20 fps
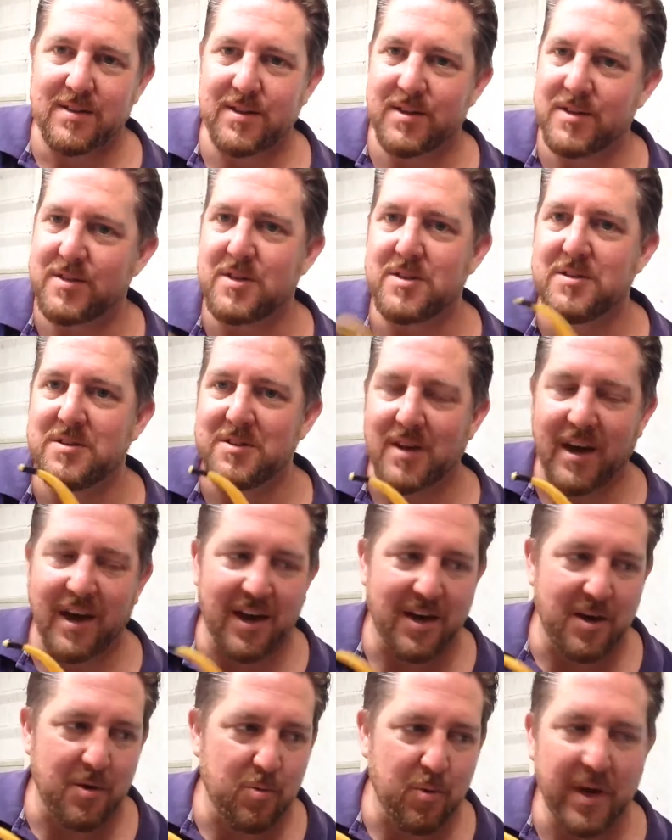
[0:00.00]
This isn't
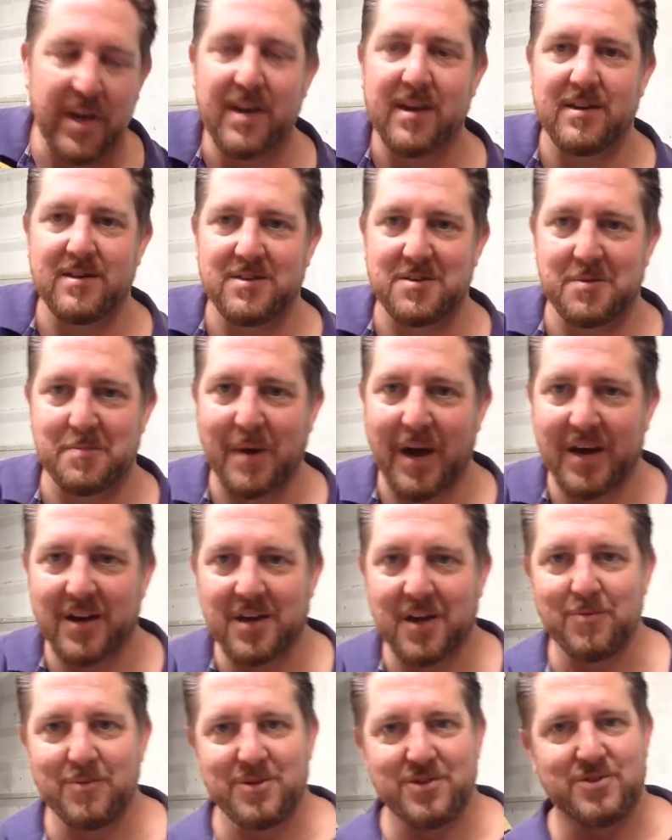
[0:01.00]
a week in
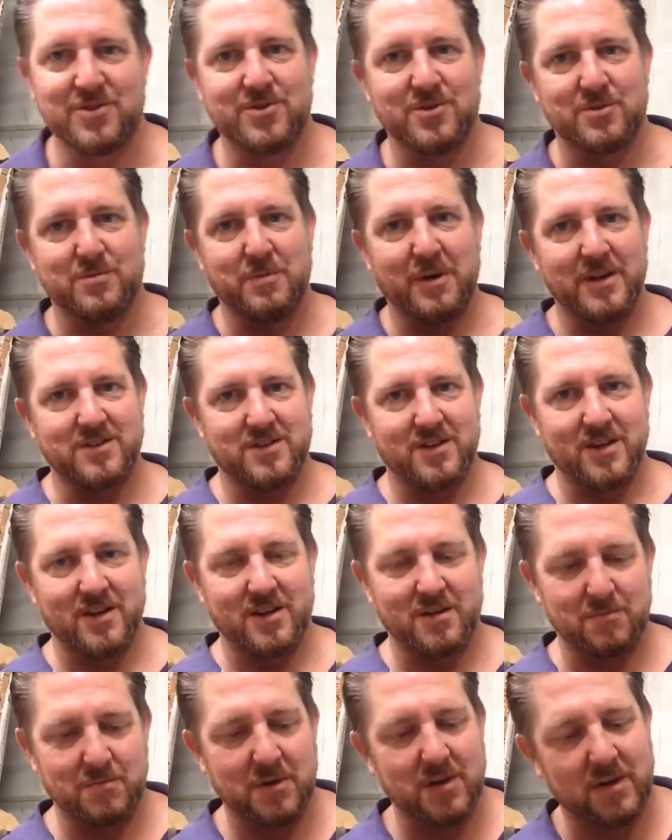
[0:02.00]
tobacco, it's just
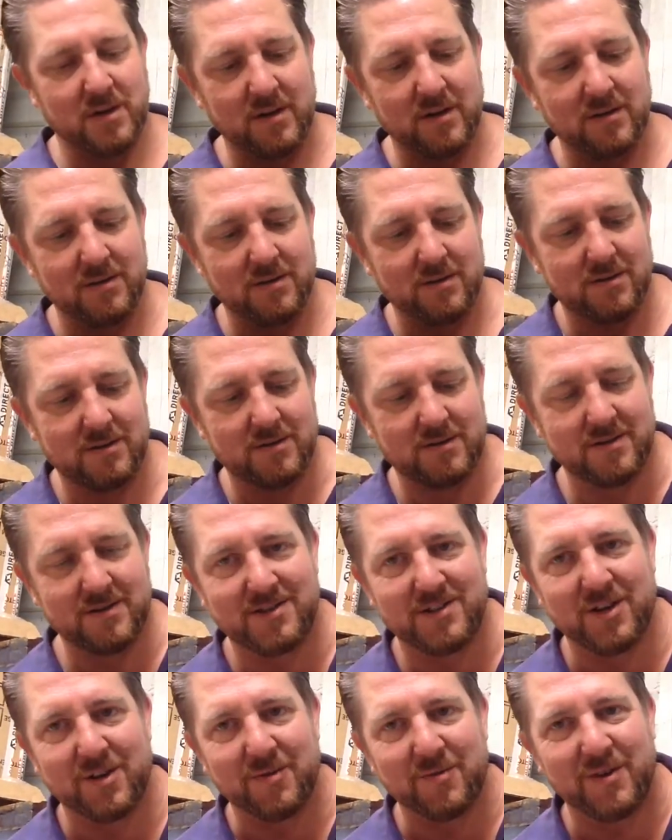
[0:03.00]
basically me
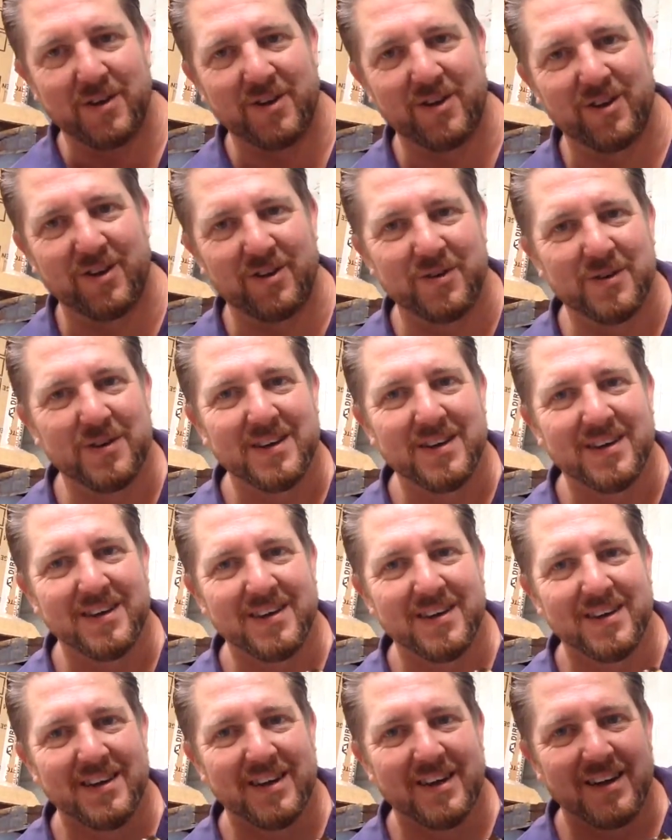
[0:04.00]
showing you
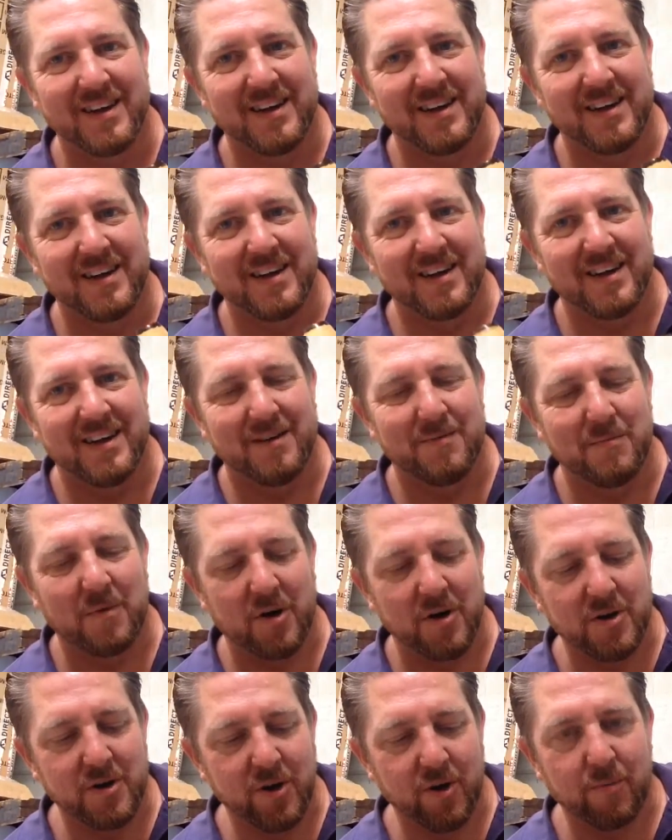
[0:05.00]

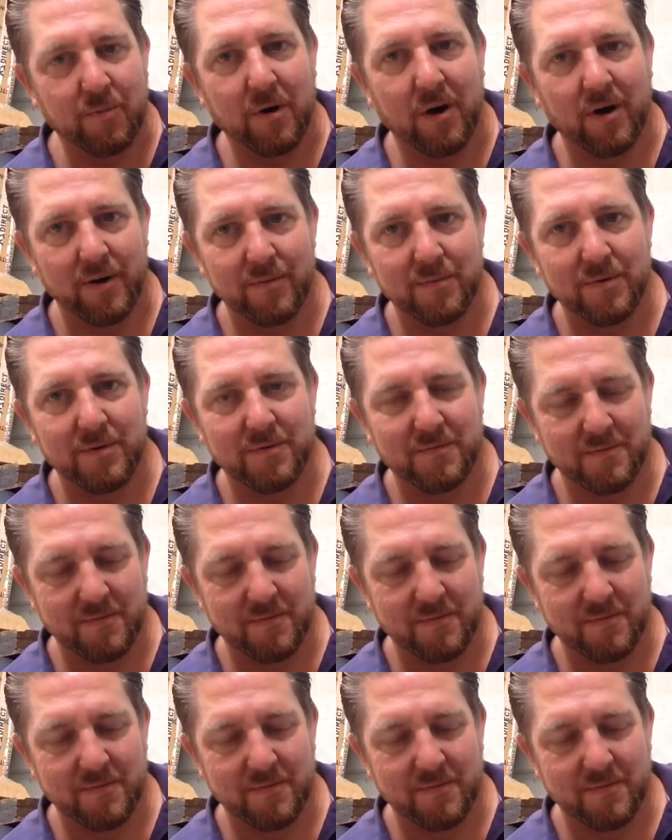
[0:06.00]
my new pipe.